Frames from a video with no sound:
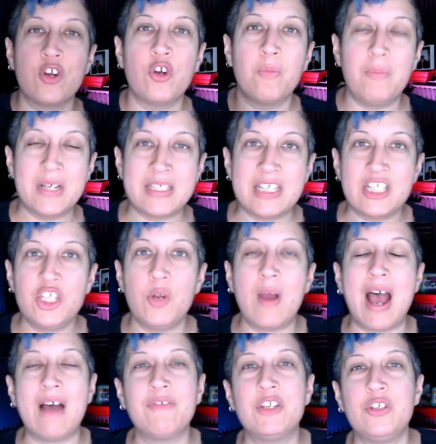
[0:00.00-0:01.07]
For your
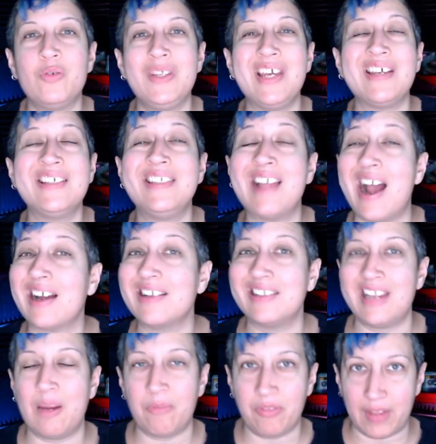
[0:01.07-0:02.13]
business, you have to do the
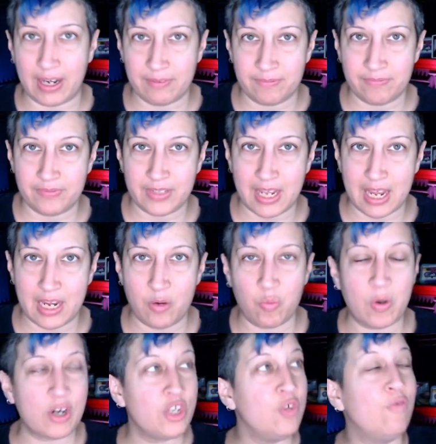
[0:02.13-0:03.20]
exact same thing,
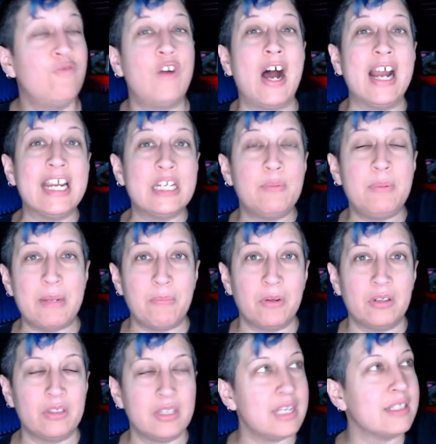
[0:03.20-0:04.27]
okay? Where you find
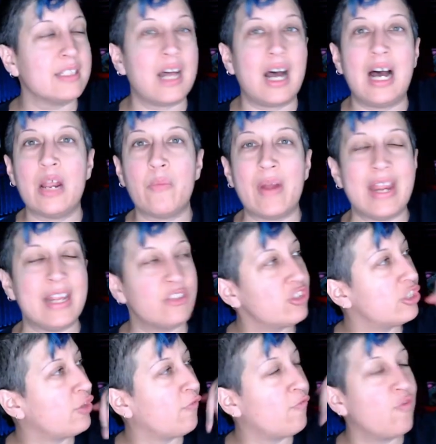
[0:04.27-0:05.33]
people is the highway.
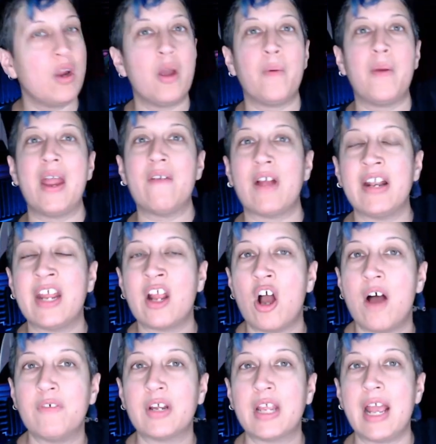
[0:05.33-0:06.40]
It's just the freeway
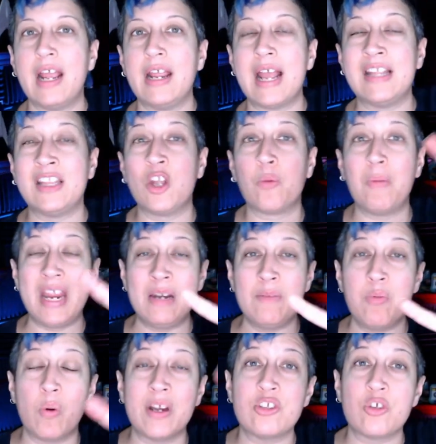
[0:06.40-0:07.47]
running off, okay? And their
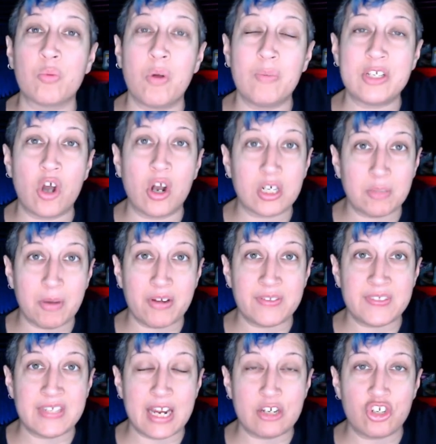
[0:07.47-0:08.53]
pain points are what we talked
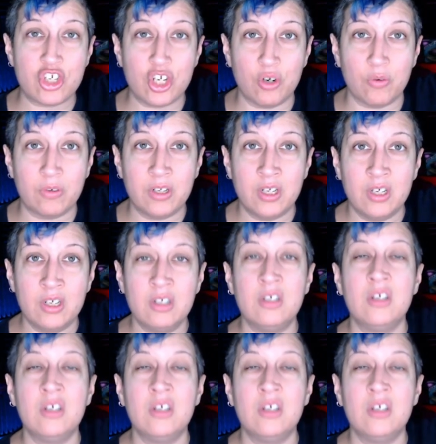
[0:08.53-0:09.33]
about in stage two.